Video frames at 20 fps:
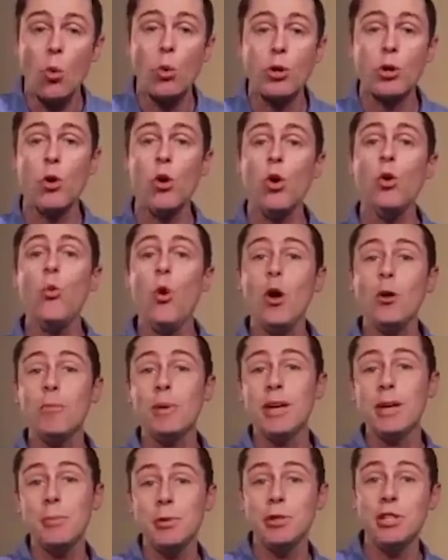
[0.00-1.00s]
We all
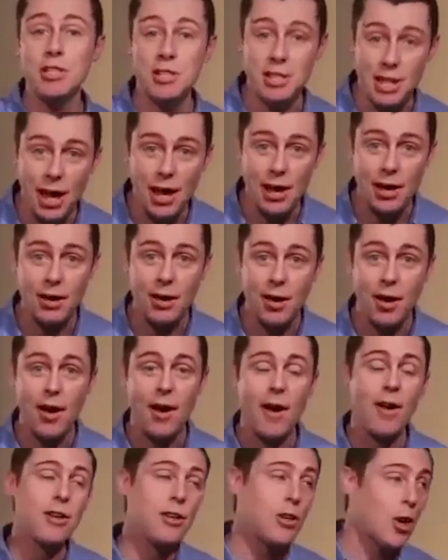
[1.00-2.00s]
want people to say,
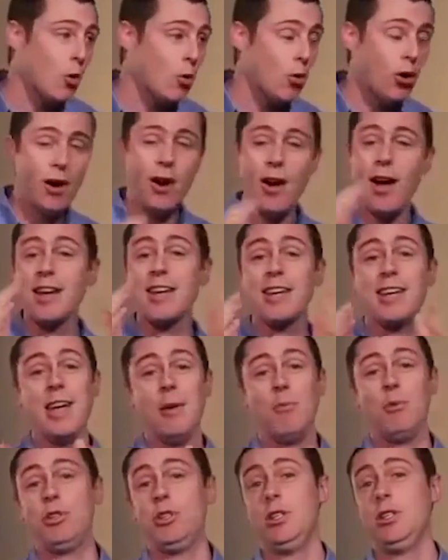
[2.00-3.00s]
you know what, I
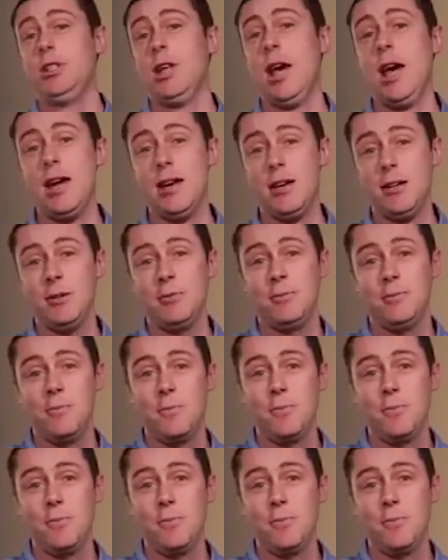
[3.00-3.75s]
get what you're saying.